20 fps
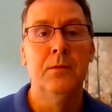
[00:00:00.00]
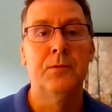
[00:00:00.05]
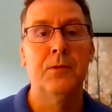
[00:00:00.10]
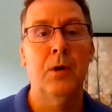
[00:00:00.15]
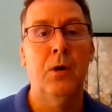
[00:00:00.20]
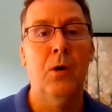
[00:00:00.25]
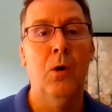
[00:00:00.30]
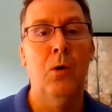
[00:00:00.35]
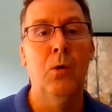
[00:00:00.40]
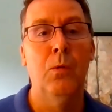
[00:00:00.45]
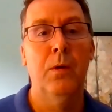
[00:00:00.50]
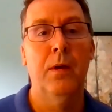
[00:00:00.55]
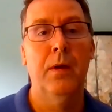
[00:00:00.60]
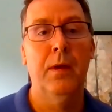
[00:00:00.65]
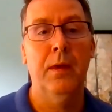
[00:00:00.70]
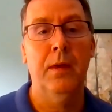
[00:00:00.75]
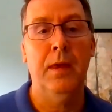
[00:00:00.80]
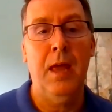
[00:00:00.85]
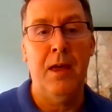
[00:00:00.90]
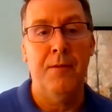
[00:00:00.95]
So
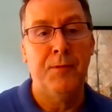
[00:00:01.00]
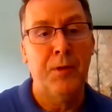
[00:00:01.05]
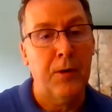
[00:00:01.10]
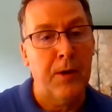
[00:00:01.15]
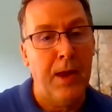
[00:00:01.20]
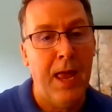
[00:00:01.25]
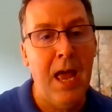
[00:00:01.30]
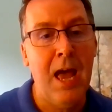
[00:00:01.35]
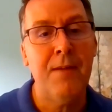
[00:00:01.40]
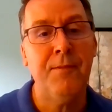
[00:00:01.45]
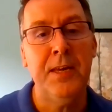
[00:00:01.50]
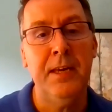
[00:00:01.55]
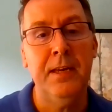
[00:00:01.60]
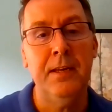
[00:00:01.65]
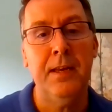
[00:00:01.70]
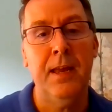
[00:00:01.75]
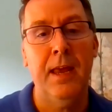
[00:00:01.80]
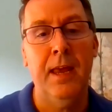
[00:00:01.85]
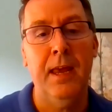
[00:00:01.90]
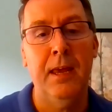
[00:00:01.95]
yeah, if you're
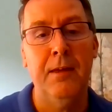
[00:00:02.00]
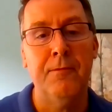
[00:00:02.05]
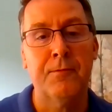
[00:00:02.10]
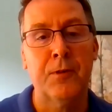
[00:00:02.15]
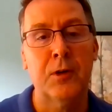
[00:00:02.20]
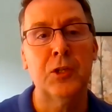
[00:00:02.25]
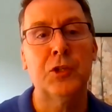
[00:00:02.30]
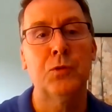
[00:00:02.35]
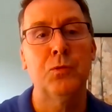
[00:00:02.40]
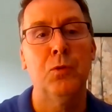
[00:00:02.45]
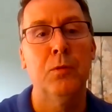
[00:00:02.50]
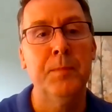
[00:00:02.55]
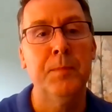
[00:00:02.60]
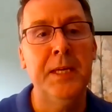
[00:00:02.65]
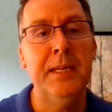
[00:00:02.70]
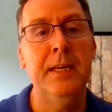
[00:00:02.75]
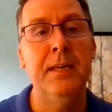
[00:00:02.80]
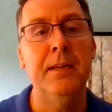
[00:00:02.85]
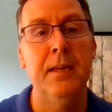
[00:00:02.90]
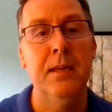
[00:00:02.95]
having a virtual
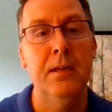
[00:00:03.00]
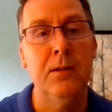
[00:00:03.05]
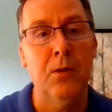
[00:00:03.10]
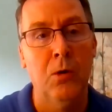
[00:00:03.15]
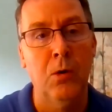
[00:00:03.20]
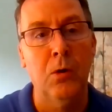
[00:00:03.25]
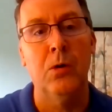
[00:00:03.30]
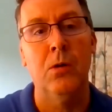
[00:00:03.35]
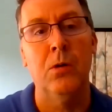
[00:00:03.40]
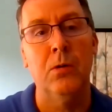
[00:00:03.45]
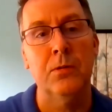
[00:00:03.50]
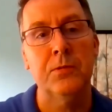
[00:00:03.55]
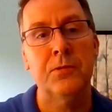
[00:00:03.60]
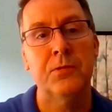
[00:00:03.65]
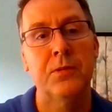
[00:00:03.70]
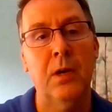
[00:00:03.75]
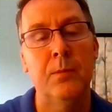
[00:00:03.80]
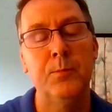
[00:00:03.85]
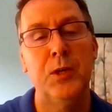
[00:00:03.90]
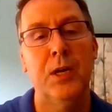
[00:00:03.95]
meeting in whole
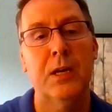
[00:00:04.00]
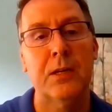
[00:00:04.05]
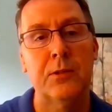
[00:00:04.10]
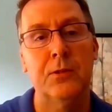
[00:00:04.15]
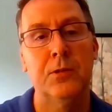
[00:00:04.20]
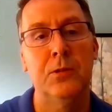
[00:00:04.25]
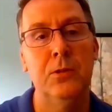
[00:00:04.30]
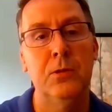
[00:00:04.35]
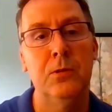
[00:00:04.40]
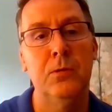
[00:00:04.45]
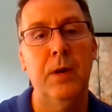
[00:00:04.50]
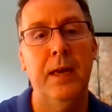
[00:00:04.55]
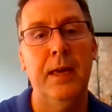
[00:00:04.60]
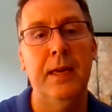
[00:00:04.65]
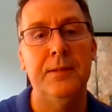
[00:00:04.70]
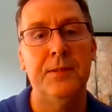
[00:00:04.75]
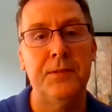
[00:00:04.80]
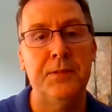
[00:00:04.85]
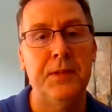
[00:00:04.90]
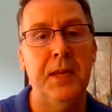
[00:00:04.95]
subject to
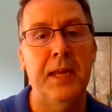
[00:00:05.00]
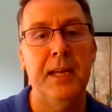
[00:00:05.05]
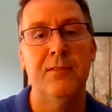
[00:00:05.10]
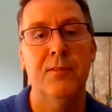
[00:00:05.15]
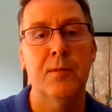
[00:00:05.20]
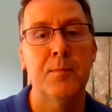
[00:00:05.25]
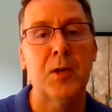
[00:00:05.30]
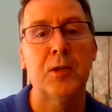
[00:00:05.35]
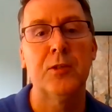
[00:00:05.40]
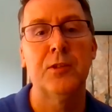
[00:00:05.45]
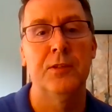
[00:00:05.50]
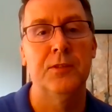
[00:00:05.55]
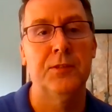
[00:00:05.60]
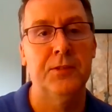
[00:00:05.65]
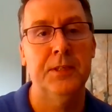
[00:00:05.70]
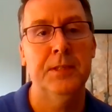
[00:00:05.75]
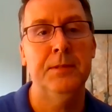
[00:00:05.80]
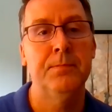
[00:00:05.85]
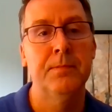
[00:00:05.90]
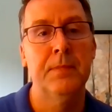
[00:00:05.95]
a state of
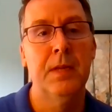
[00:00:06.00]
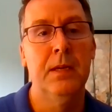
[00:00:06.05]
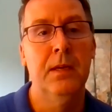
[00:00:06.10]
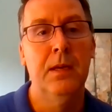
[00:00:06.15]
emergency,